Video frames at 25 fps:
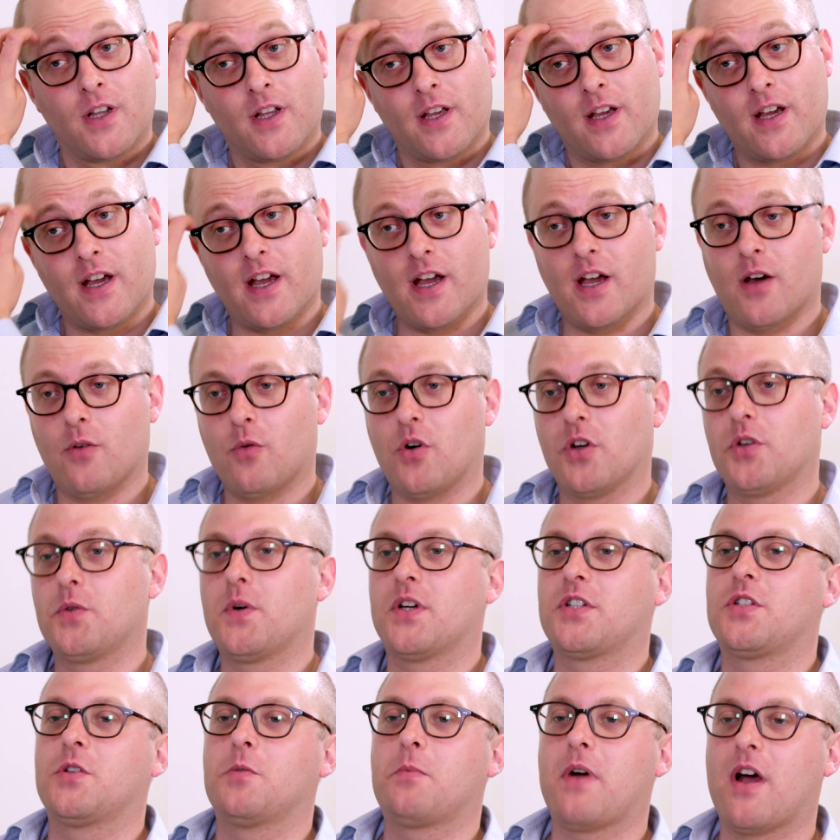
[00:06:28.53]
Yeah. What
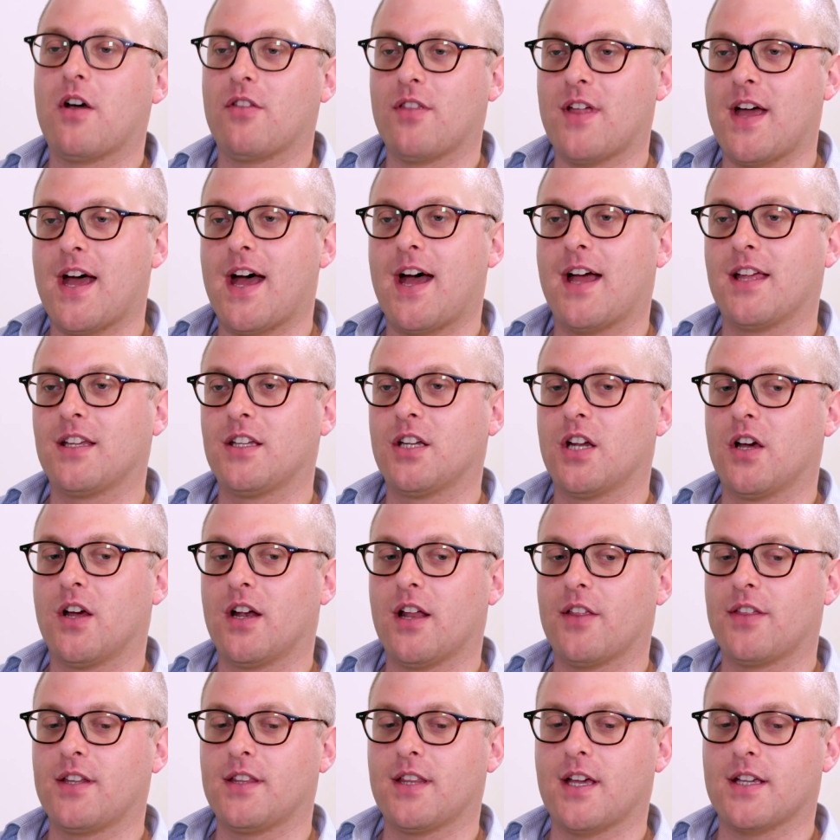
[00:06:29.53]
do I do about that? You know,
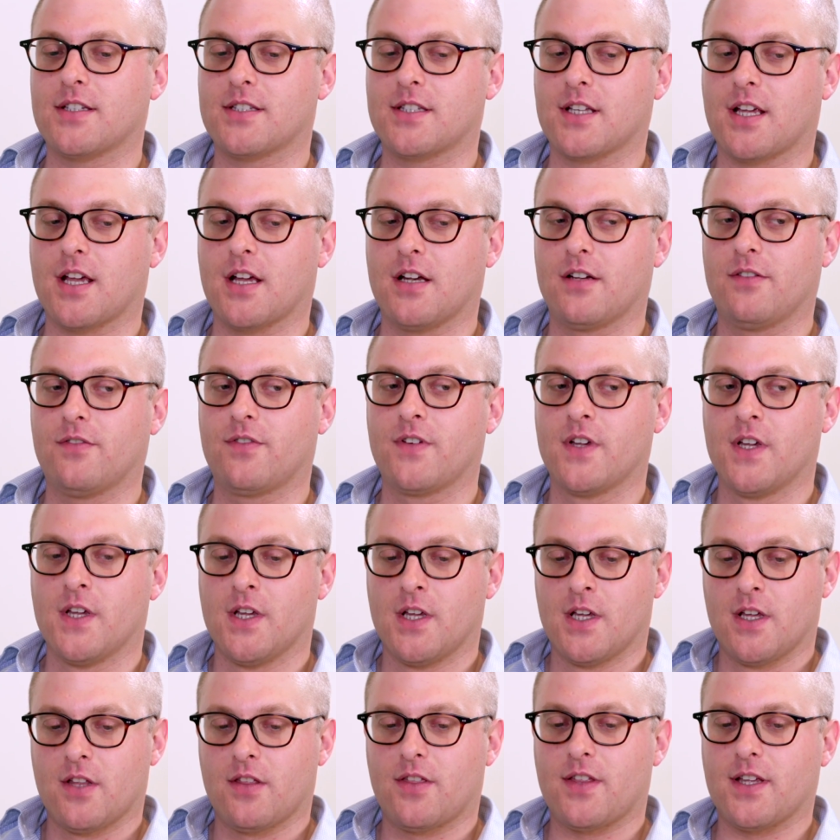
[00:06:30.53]
and I think that's the kind of
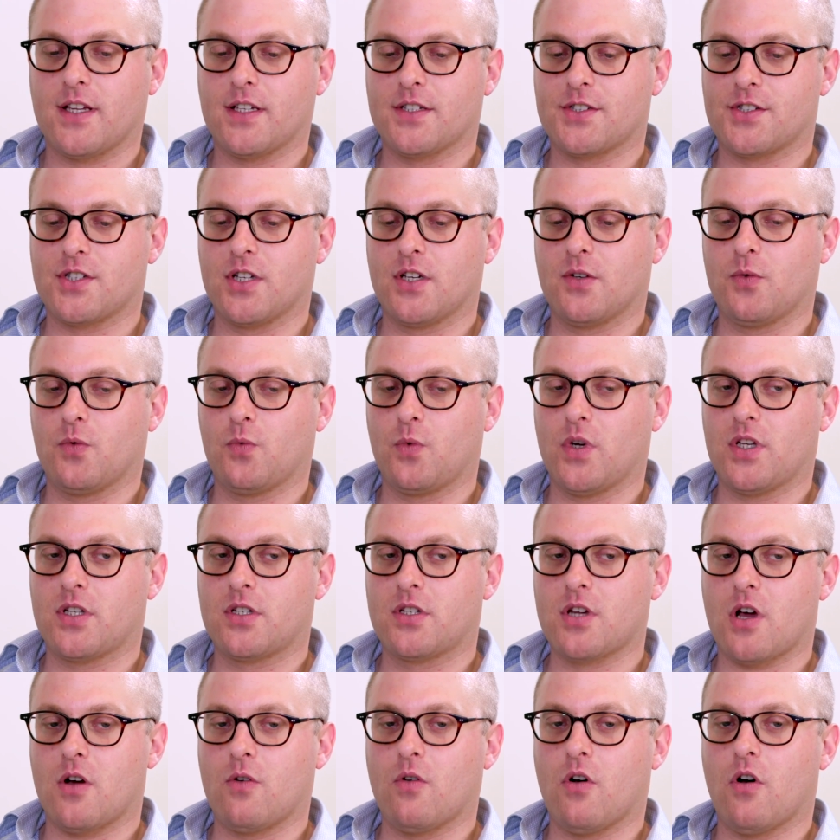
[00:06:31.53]
things that we
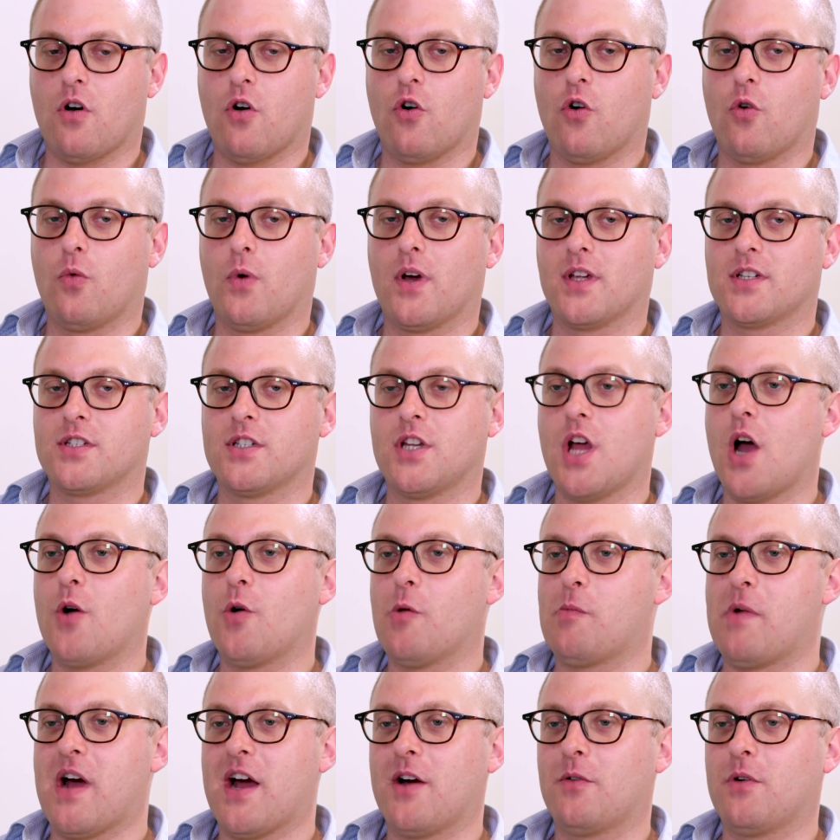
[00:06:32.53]
don't always
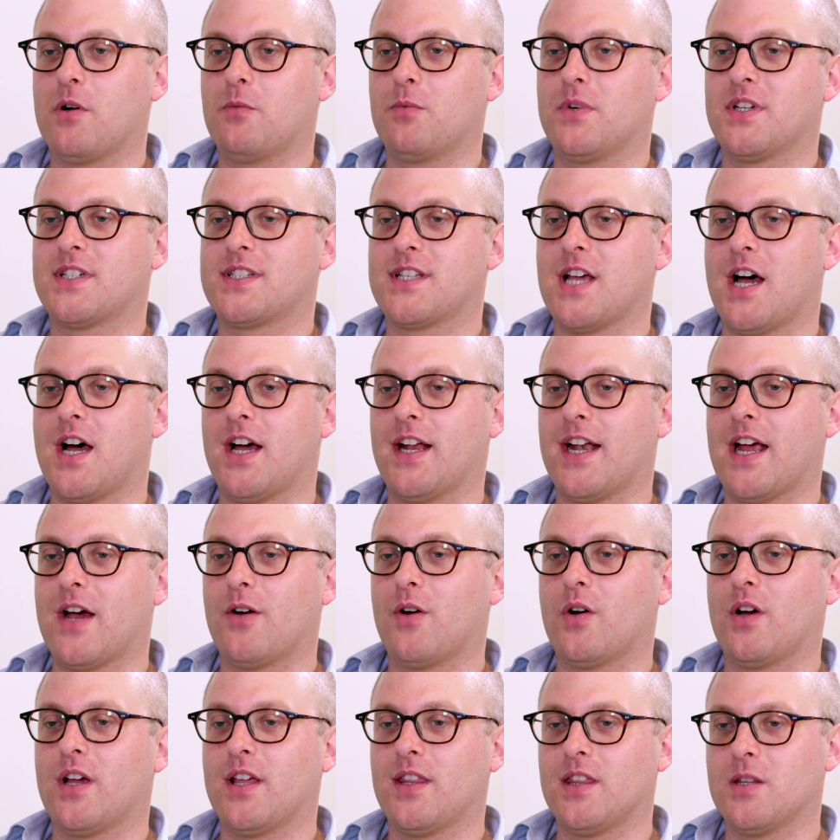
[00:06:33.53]
know about when we're starting
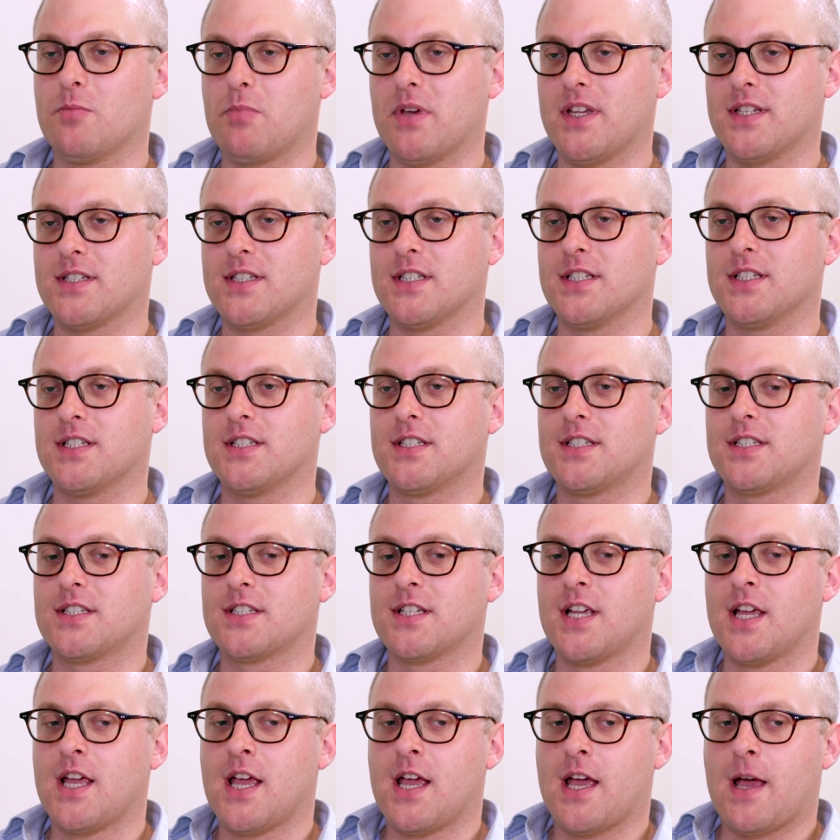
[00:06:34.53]
out in the business.
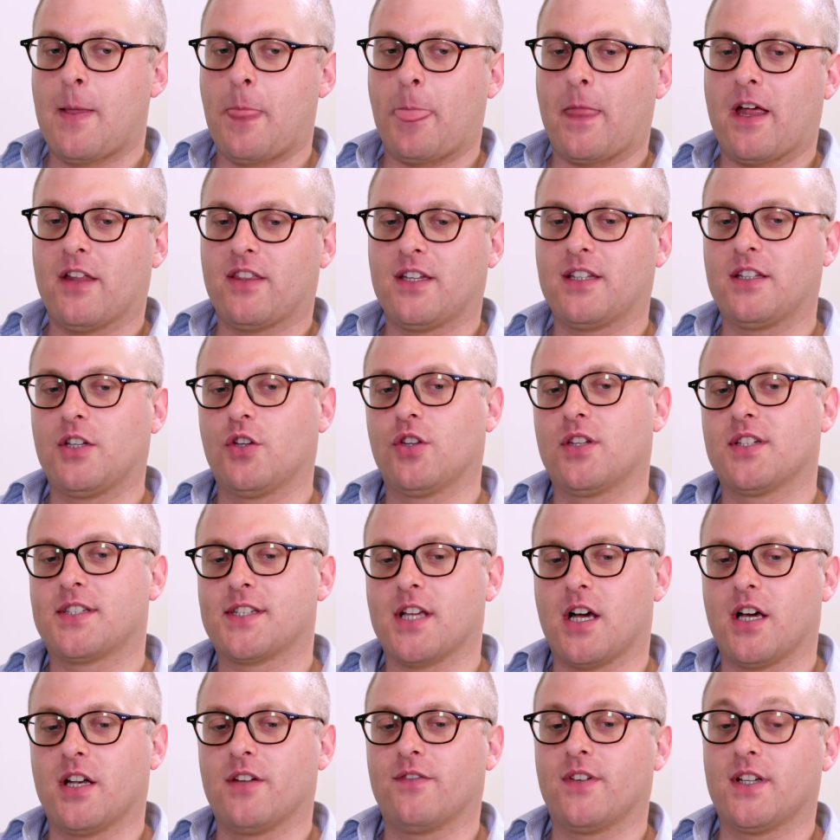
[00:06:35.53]
Yeah. I think the other
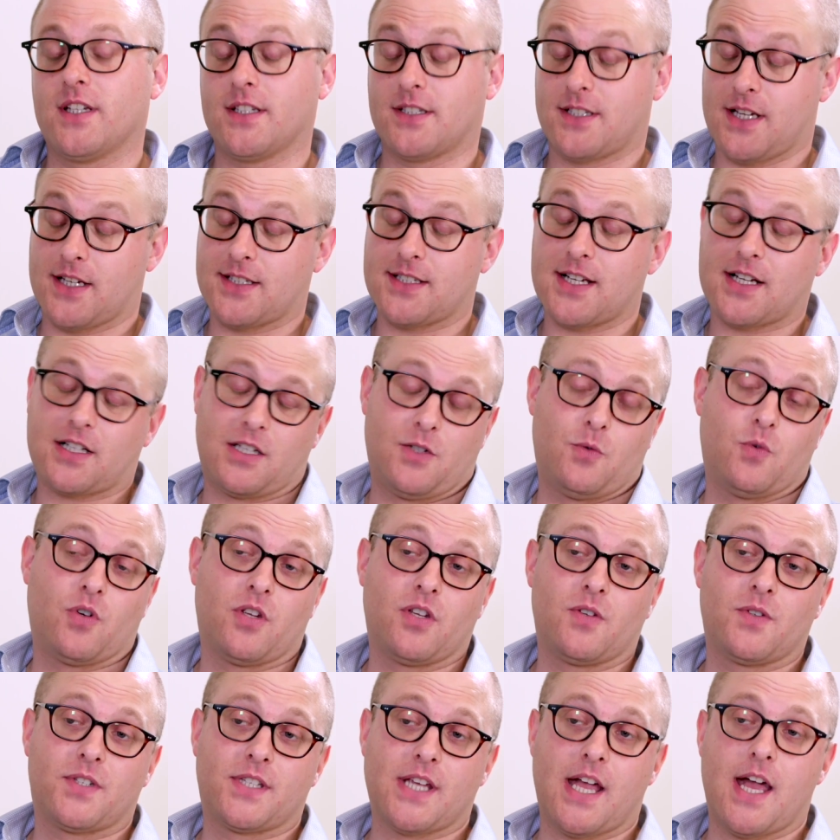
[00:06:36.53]
side of it is exactly
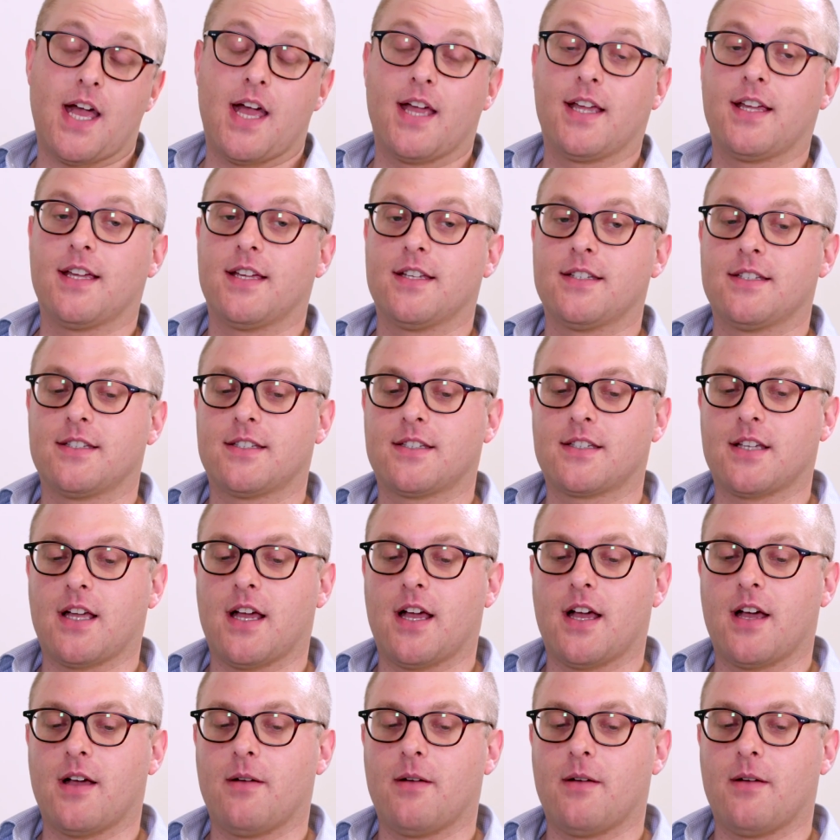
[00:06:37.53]
what you say, is